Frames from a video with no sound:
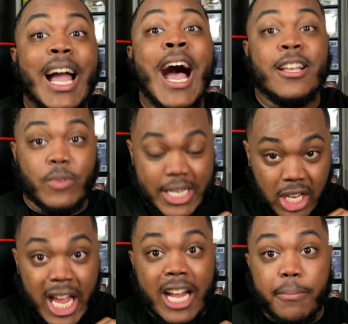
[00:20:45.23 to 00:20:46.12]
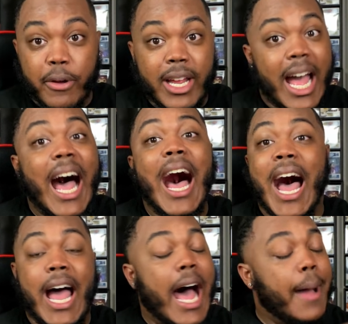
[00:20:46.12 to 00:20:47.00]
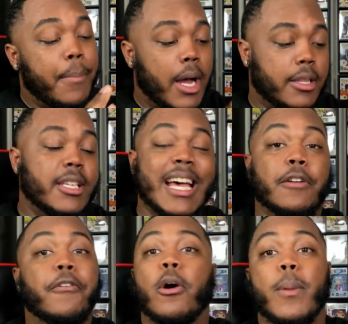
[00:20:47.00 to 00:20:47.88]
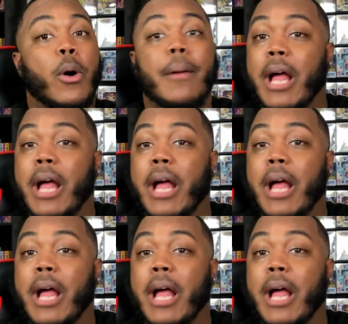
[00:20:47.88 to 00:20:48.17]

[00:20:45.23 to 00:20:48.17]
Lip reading: Guys, when I saw that out of print, I bought this out of FOMO.